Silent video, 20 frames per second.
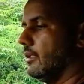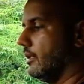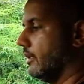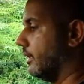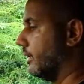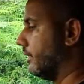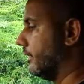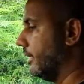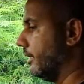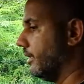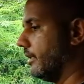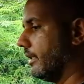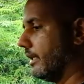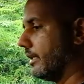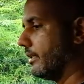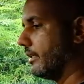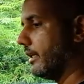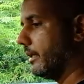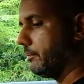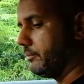the thing
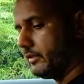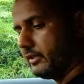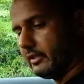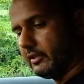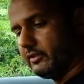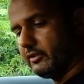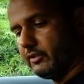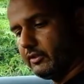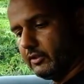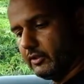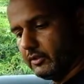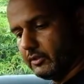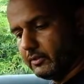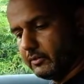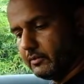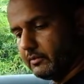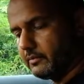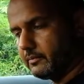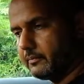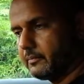that captures
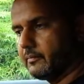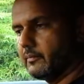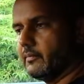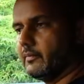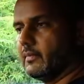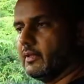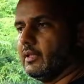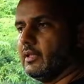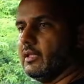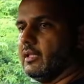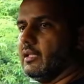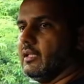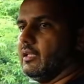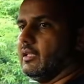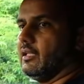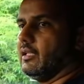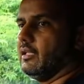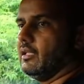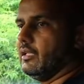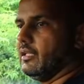you
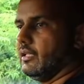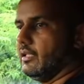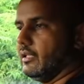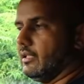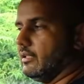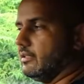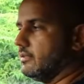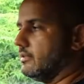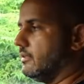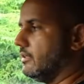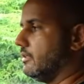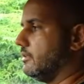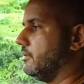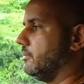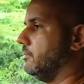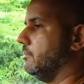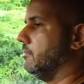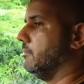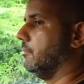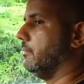is this
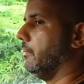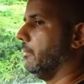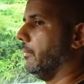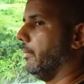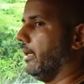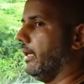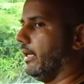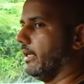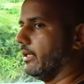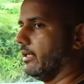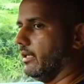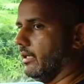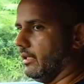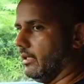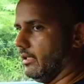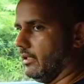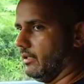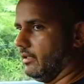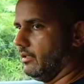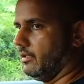
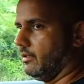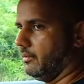mega